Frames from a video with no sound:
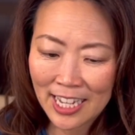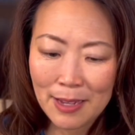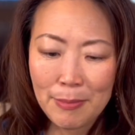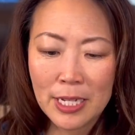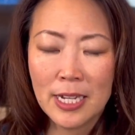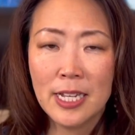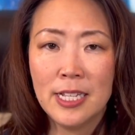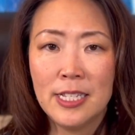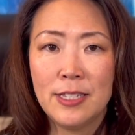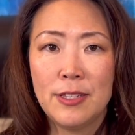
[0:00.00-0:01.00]

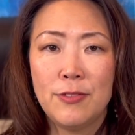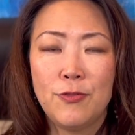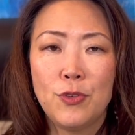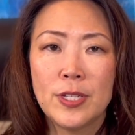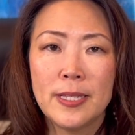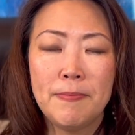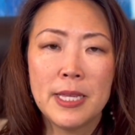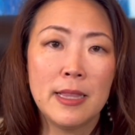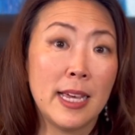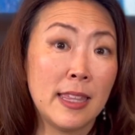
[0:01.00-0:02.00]
because for
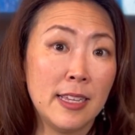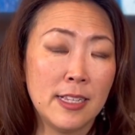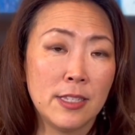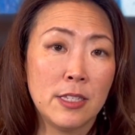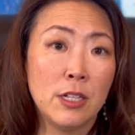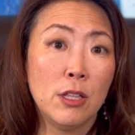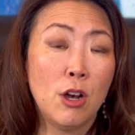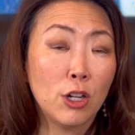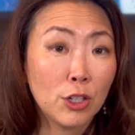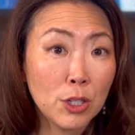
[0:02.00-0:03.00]
something like this, the
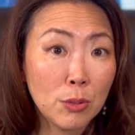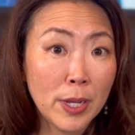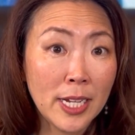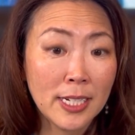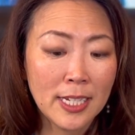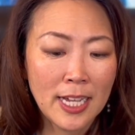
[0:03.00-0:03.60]
longer you wait,